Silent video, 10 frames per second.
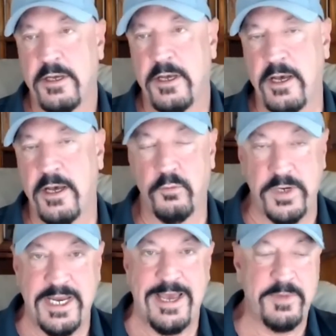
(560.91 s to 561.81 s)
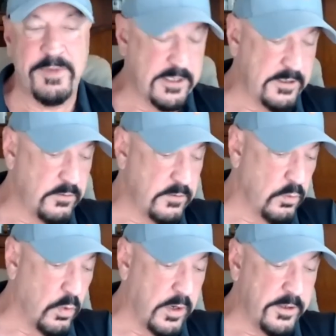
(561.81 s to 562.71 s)
uh, rehabbing in
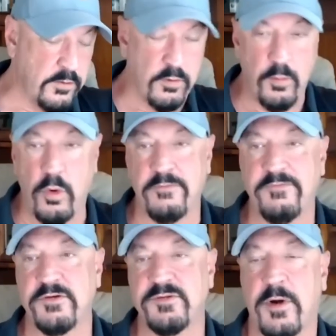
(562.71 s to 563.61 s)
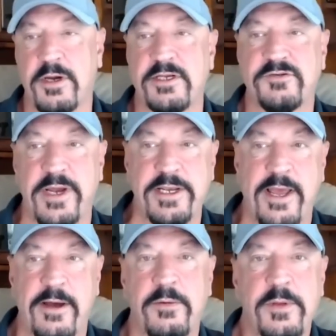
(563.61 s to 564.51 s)
one or more of those markets right
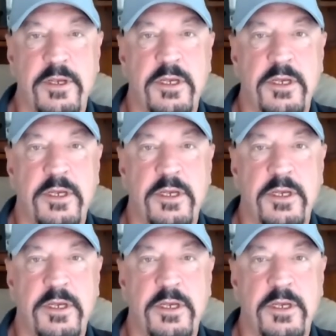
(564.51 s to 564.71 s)
now.